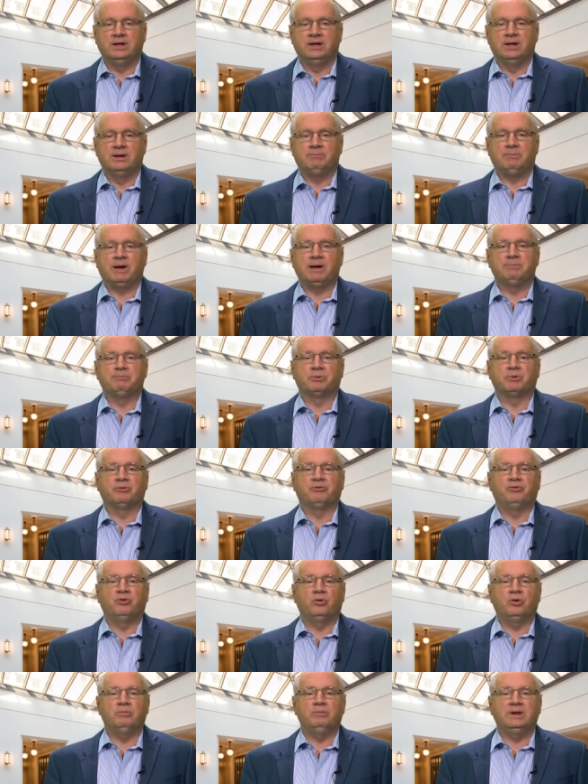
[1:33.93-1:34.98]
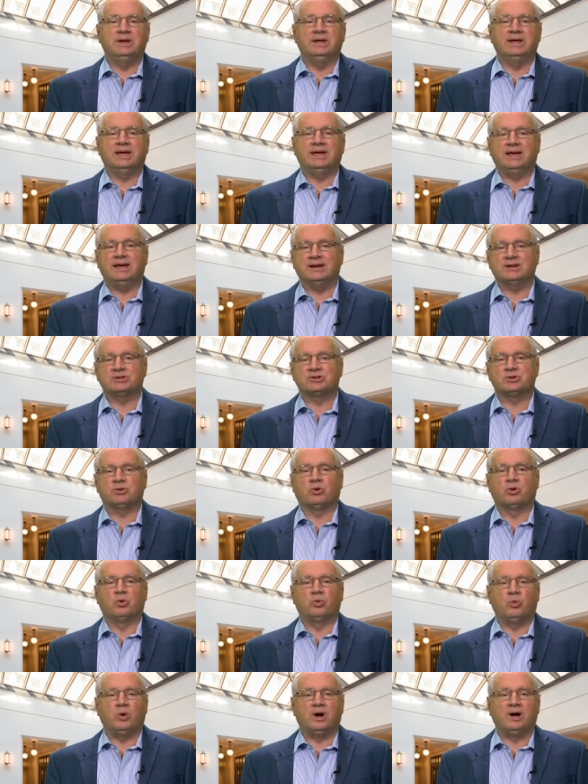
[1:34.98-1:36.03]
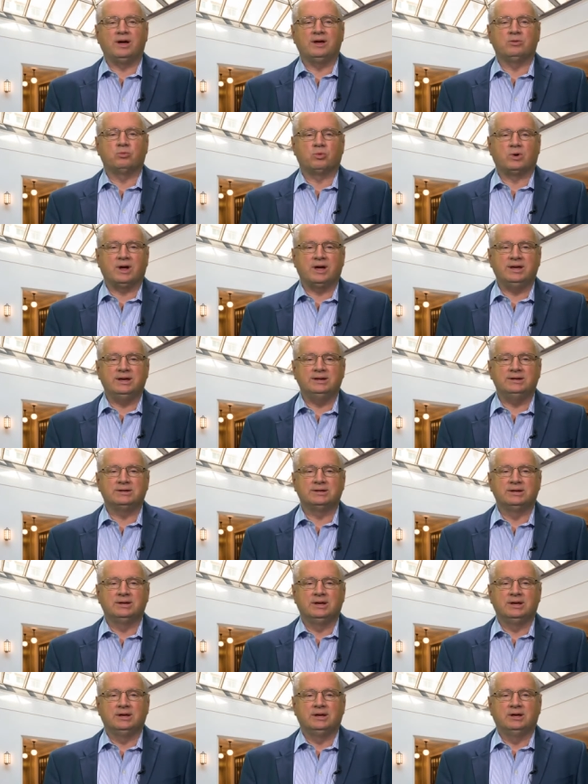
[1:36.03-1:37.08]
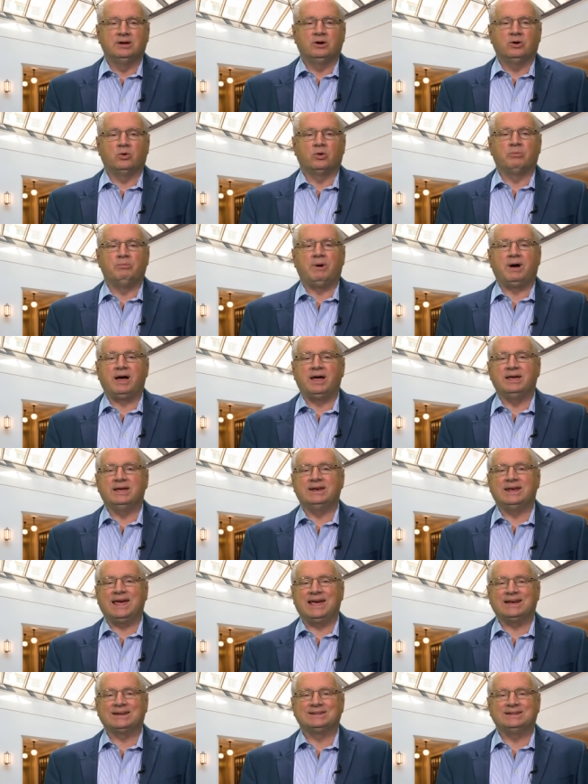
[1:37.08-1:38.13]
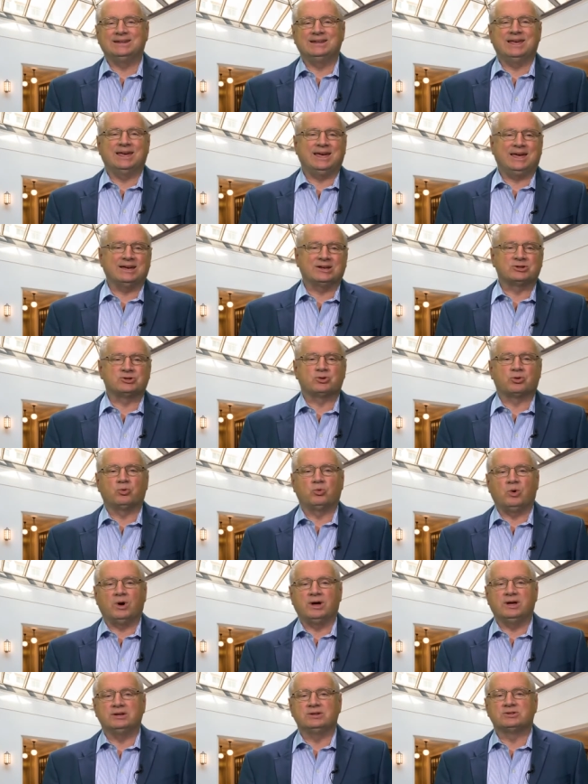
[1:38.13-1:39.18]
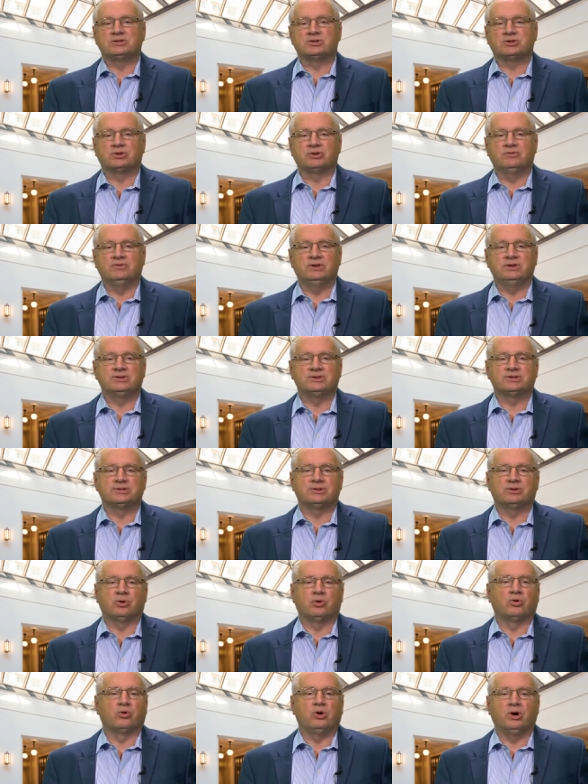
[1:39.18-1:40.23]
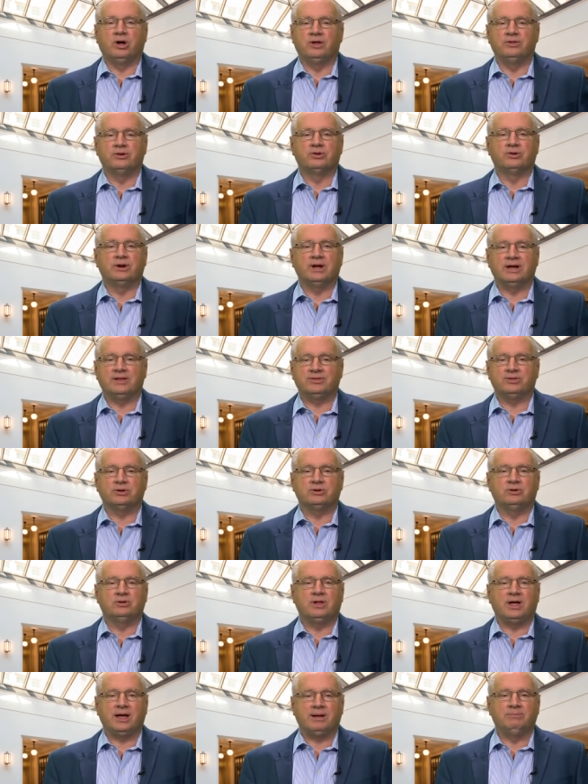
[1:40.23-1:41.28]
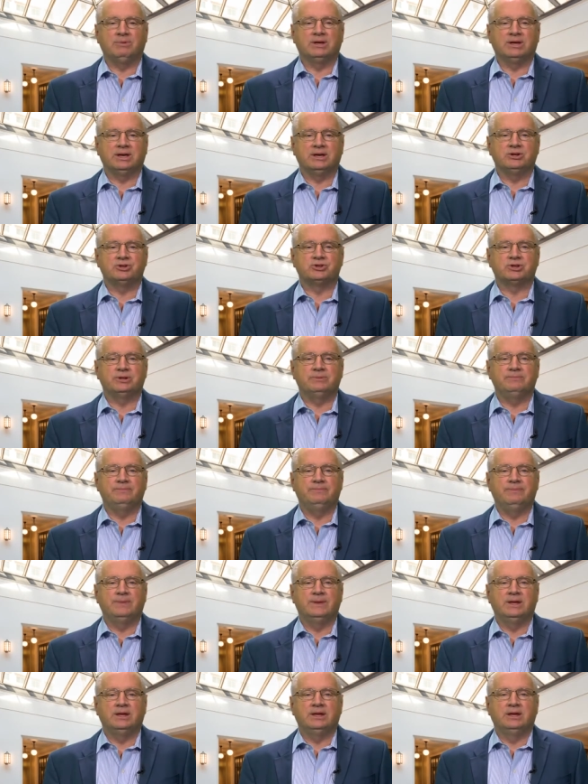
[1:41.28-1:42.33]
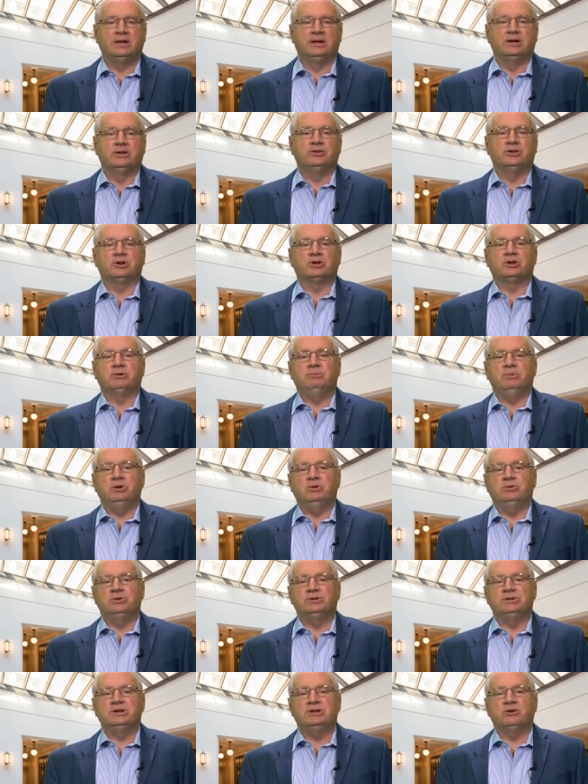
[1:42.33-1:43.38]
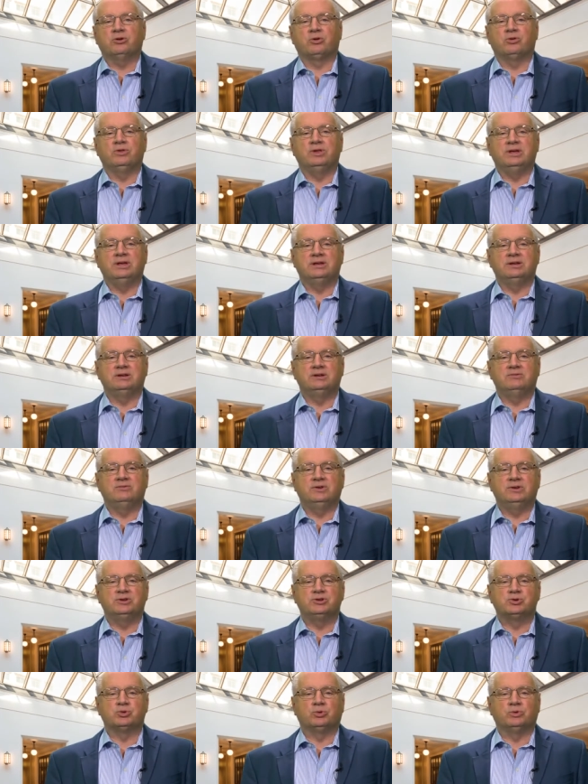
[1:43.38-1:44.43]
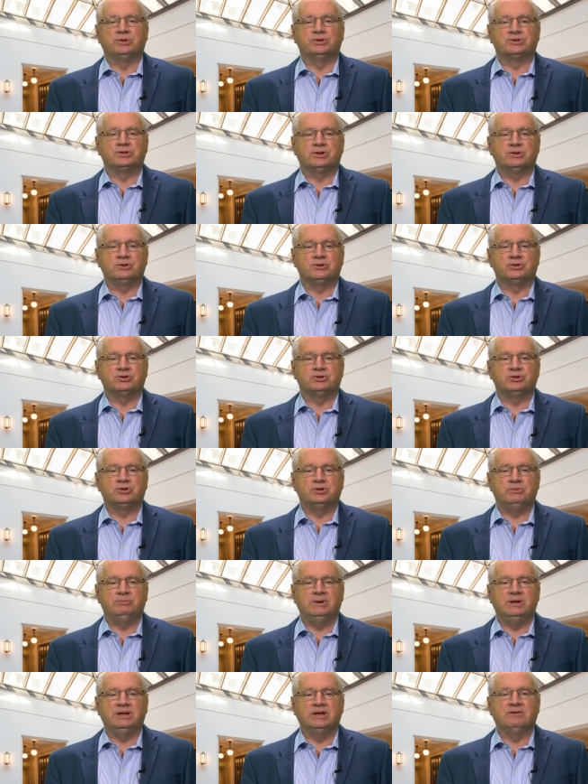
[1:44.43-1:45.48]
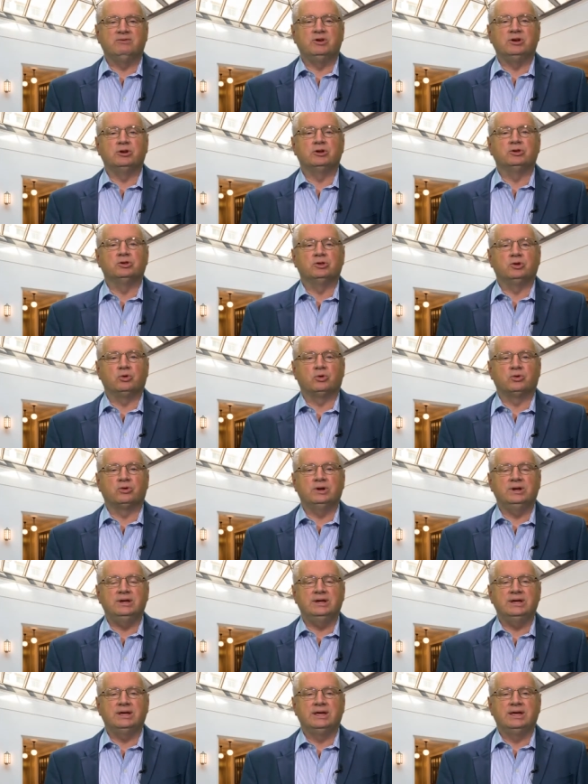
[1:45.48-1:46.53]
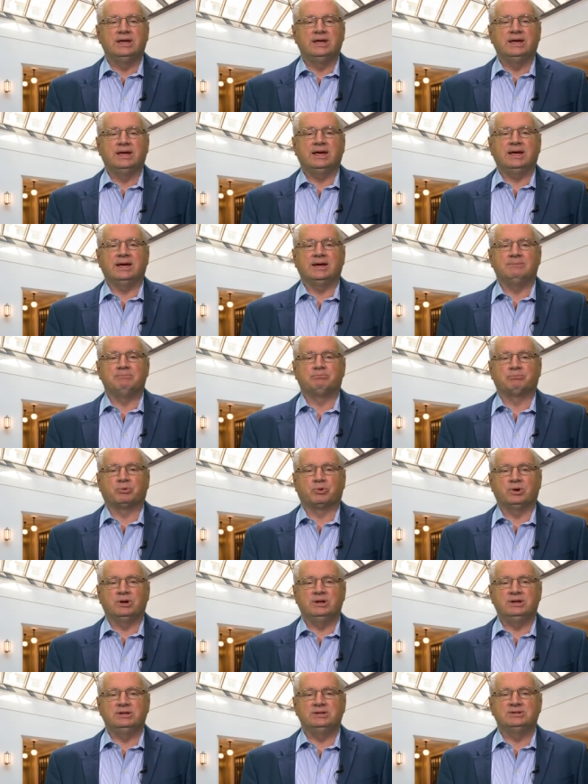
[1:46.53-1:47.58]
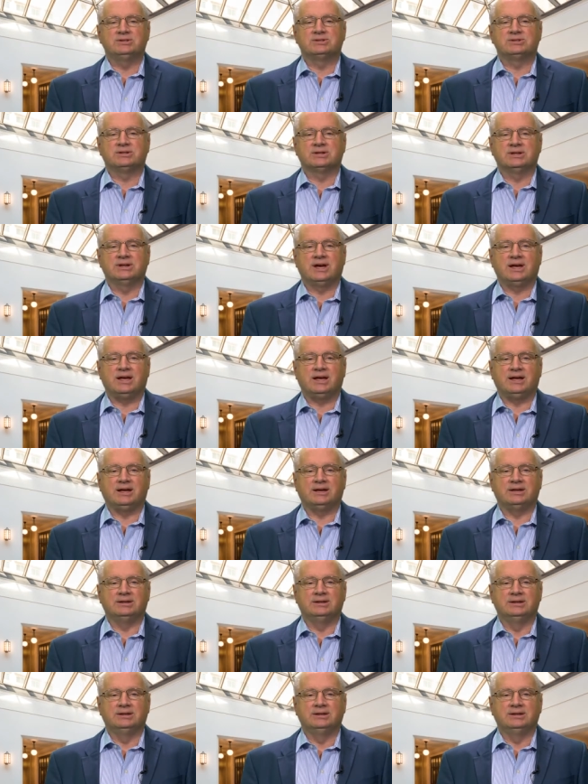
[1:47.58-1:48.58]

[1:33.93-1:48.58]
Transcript: By performing X or Y rite, or by enacting X or Y service or other ethical obligation, the community or the individual is understood to be giving glory and praise to God,